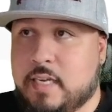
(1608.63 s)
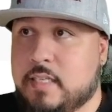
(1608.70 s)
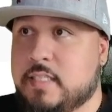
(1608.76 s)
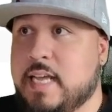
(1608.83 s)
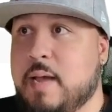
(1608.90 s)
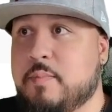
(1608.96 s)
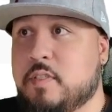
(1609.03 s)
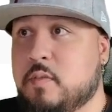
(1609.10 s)
It's
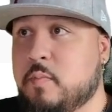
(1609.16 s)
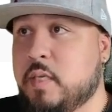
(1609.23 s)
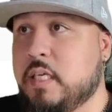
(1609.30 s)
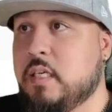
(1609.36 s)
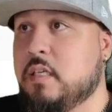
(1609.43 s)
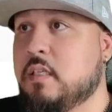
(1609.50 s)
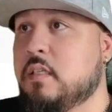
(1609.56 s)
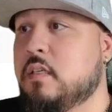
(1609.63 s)
happened to
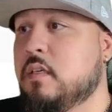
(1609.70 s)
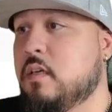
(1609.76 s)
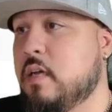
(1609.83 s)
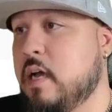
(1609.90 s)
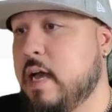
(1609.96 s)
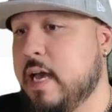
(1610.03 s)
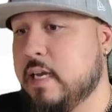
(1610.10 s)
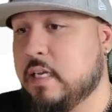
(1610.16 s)
me.
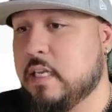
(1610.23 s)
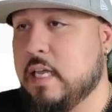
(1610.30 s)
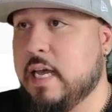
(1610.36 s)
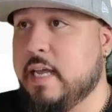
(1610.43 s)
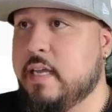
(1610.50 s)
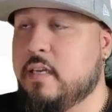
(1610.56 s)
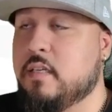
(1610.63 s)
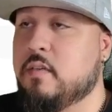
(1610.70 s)
I had a
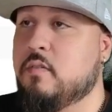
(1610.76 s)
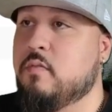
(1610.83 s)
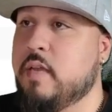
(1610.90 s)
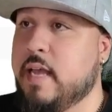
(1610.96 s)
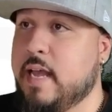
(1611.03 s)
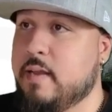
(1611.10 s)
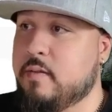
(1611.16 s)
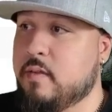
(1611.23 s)
client. We
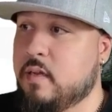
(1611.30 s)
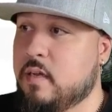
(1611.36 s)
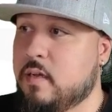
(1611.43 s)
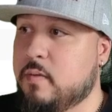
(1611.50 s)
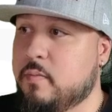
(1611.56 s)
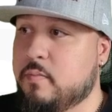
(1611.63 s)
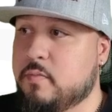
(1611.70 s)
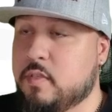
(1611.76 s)
had
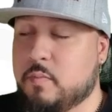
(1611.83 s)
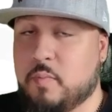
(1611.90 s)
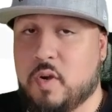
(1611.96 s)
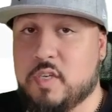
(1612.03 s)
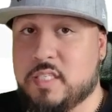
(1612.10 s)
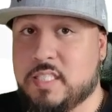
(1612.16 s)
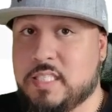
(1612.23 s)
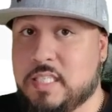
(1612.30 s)
some
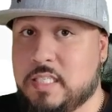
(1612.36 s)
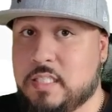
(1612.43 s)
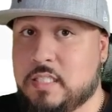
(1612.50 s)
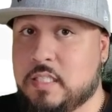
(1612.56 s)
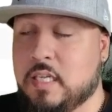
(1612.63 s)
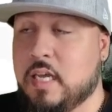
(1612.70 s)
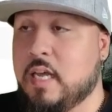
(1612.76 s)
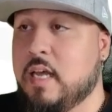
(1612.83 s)
purchases.
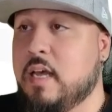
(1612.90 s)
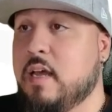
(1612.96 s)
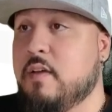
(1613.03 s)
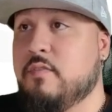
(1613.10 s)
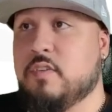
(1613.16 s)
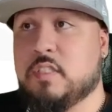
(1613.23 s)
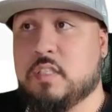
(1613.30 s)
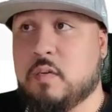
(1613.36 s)

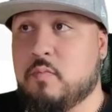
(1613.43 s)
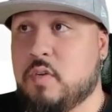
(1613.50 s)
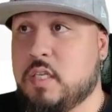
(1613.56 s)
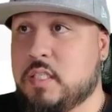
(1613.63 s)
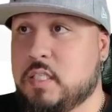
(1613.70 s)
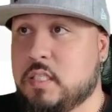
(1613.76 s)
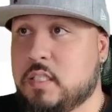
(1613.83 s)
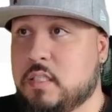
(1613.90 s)
For some
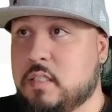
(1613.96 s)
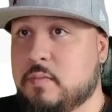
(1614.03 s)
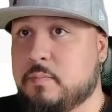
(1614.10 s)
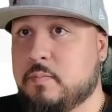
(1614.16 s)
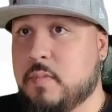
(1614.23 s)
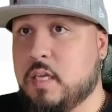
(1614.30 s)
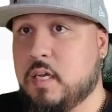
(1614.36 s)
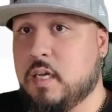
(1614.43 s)
reason,
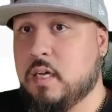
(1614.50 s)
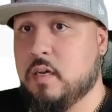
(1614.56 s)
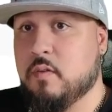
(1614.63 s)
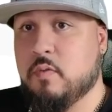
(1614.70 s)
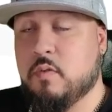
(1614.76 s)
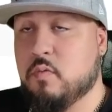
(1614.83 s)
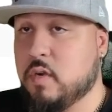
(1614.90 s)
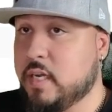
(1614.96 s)

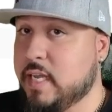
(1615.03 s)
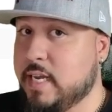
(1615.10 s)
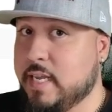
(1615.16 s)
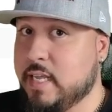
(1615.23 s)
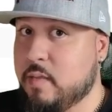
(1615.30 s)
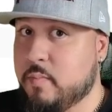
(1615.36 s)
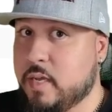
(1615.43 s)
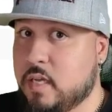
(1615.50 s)
we weren't getting
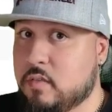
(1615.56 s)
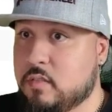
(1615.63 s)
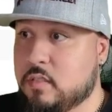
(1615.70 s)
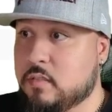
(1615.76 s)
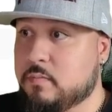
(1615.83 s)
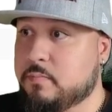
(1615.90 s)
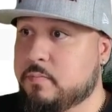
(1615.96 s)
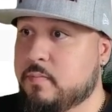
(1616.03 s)
emails.
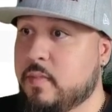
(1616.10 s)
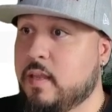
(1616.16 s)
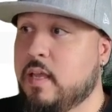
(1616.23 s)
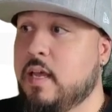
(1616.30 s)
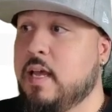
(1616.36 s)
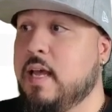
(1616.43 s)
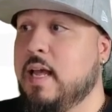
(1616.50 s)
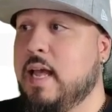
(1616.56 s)

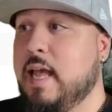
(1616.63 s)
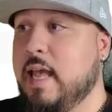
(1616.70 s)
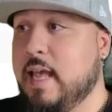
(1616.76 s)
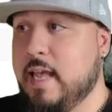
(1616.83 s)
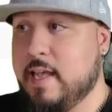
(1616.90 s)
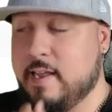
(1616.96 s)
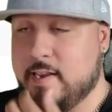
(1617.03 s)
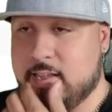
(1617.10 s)

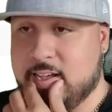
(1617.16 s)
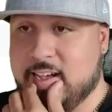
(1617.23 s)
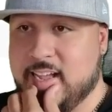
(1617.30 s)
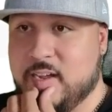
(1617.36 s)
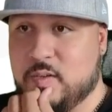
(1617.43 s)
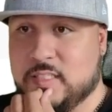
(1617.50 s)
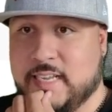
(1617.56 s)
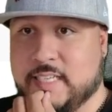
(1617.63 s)
And it
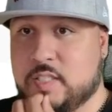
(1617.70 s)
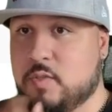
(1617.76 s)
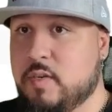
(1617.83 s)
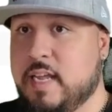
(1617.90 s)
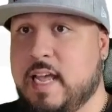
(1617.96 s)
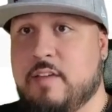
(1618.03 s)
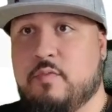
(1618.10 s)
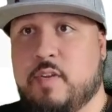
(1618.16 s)
was like
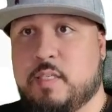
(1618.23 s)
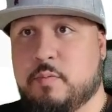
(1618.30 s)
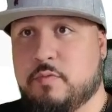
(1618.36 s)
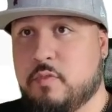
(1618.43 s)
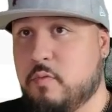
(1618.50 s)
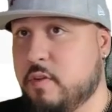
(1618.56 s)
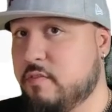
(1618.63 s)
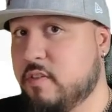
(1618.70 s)
2.5 weeks
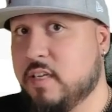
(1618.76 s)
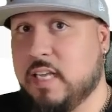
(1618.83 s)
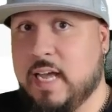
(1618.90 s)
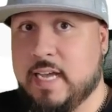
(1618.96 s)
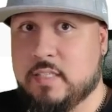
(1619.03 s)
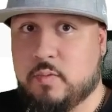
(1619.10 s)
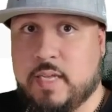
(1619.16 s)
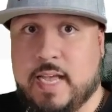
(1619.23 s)
before we
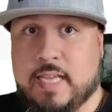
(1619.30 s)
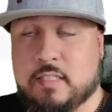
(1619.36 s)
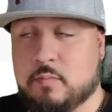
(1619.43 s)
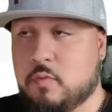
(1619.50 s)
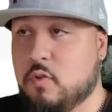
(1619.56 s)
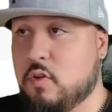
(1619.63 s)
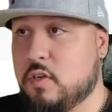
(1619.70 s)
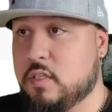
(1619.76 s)
realized we had some
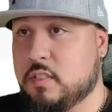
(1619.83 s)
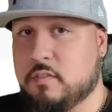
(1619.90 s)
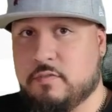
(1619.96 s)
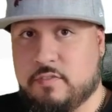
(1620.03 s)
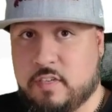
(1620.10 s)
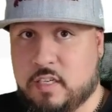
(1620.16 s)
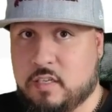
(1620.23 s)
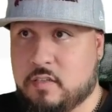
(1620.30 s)
orders to
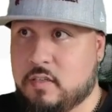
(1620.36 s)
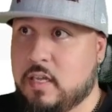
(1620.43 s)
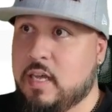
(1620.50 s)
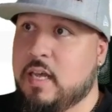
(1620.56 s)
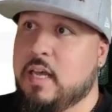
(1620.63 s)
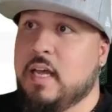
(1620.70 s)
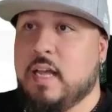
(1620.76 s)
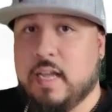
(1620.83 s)
fill.
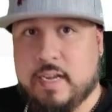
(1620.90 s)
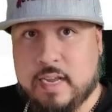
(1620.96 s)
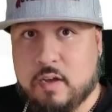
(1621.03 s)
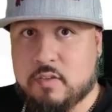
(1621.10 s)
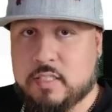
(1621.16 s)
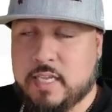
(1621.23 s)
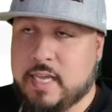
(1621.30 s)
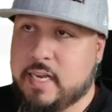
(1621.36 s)
And that
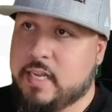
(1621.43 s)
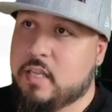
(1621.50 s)
was a headache.